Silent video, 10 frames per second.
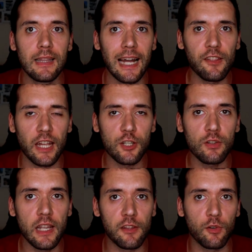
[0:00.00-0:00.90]
Last
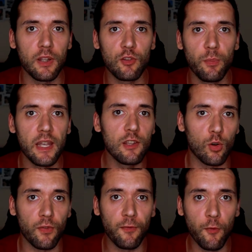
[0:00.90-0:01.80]
session is going to be
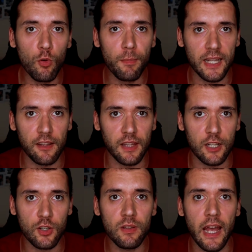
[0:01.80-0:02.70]
your full body
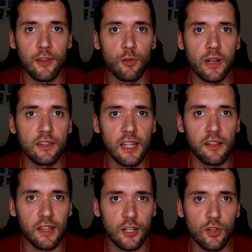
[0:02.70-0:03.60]
session, and during
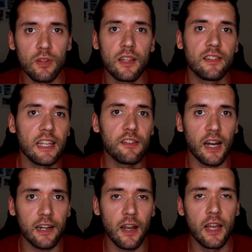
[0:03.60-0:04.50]
this session, these
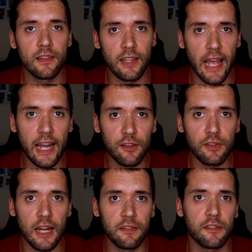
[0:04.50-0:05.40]
are the
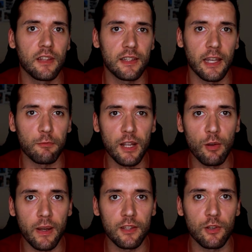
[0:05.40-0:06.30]
exercises that I
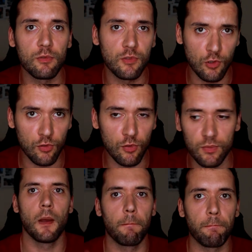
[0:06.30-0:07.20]
recommend you to do.
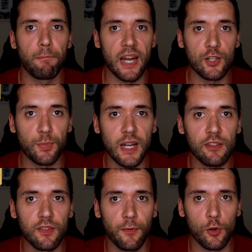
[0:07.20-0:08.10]
Bench
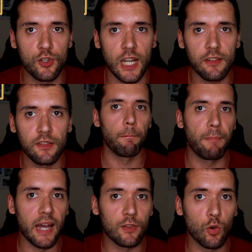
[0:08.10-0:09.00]
press for chest,
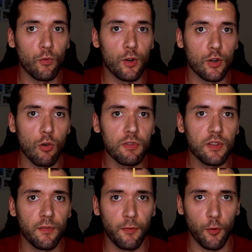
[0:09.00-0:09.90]
bent over
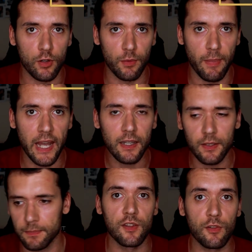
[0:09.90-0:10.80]
rows for the
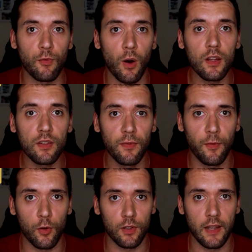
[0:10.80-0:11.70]
back, squat
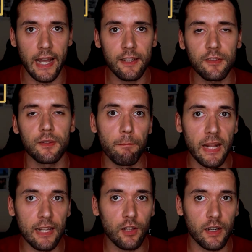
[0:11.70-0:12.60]
for the legs,
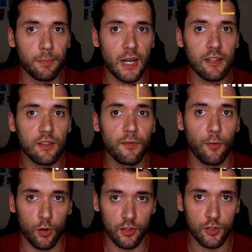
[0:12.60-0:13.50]
military press
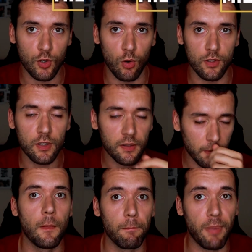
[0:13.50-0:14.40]
for the
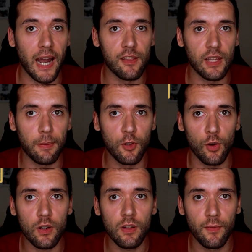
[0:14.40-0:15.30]
shoulders, bicep
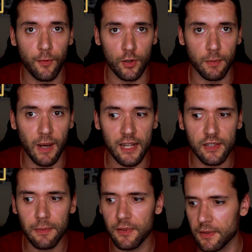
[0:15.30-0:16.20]
curl for the
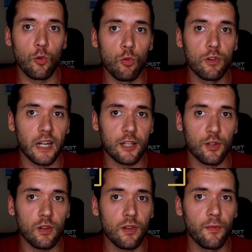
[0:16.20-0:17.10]
biceps, cool
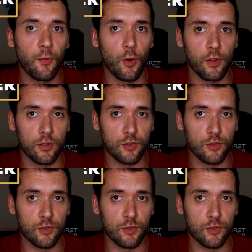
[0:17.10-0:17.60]
crusher for your